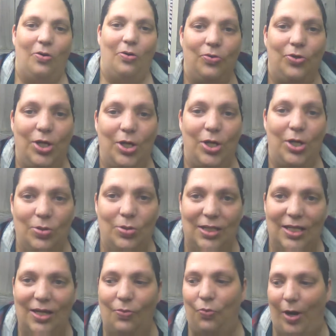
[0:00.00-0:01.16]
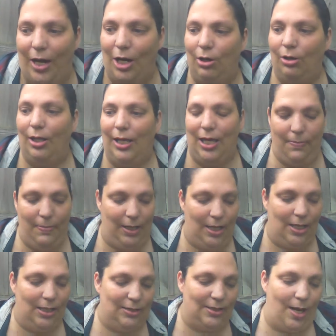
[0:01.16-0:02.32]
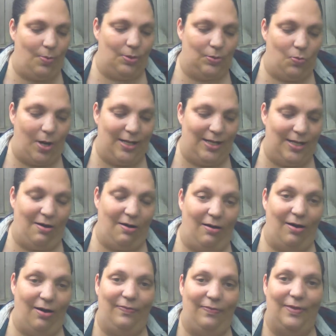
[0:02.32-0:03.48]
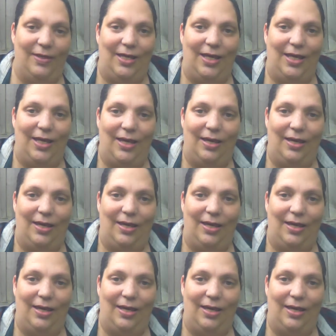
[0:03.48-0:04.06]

use it rarely because I was waiting on the